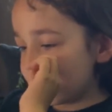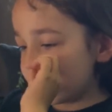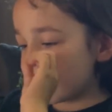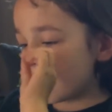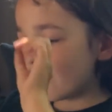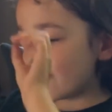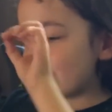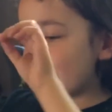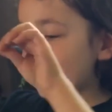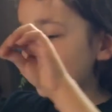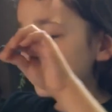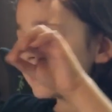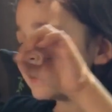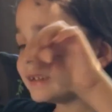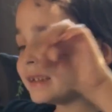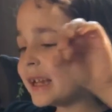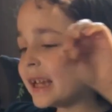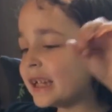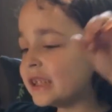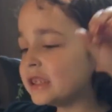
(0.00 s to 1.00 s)
The
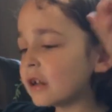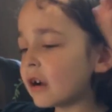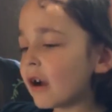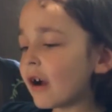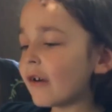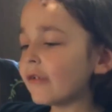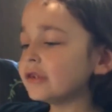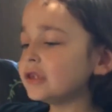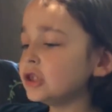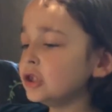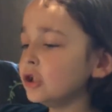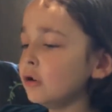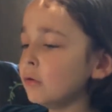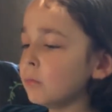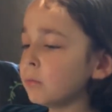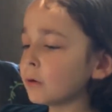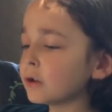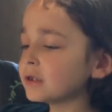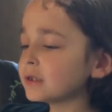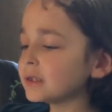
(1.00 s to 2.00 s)
very nature of true
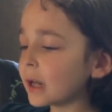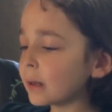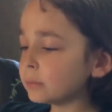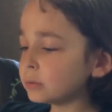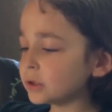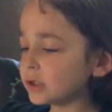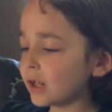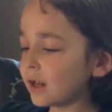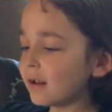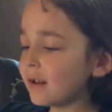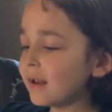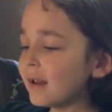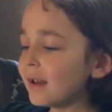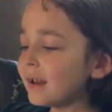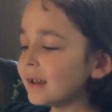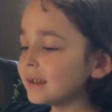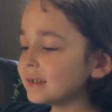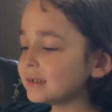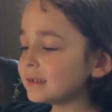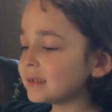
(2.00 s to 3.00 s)
perception
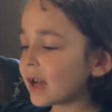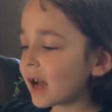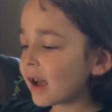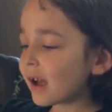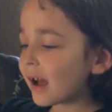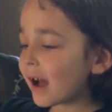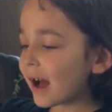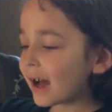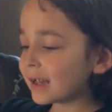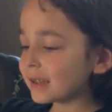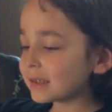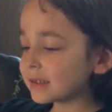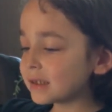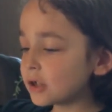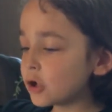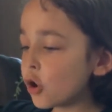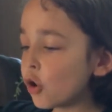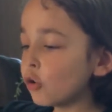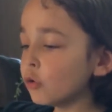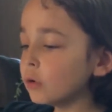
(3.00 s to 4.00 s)
is that it has
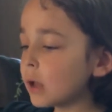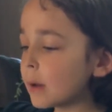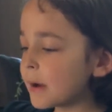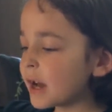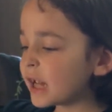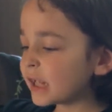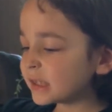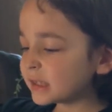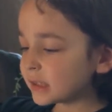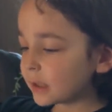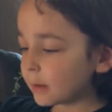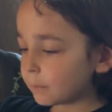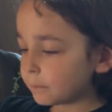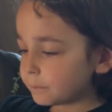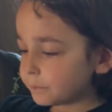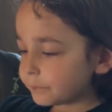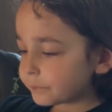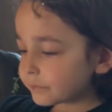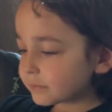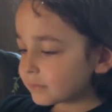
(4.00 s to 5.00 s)
no limits.
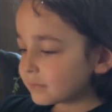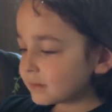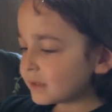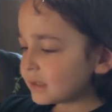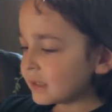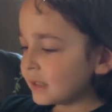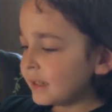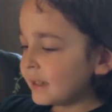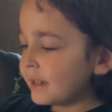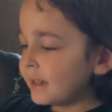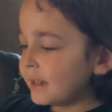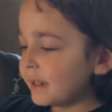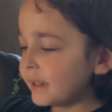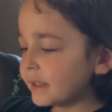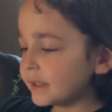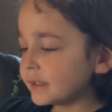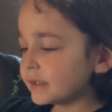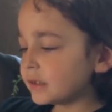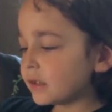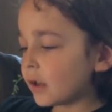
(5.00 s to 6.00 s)

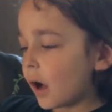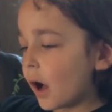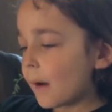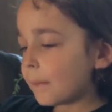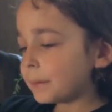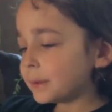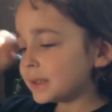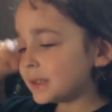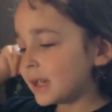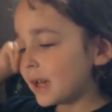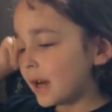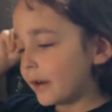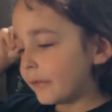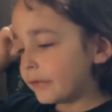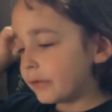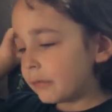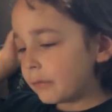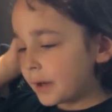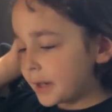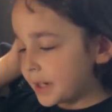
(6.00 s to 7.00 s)
It is the opposite
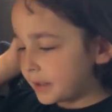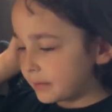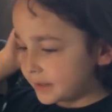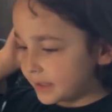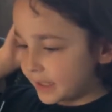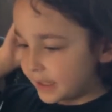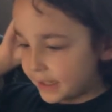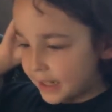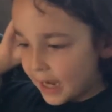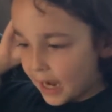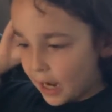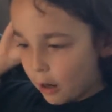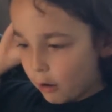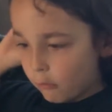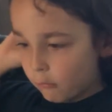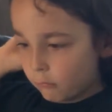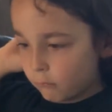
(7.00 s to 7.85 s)
of the way you see now.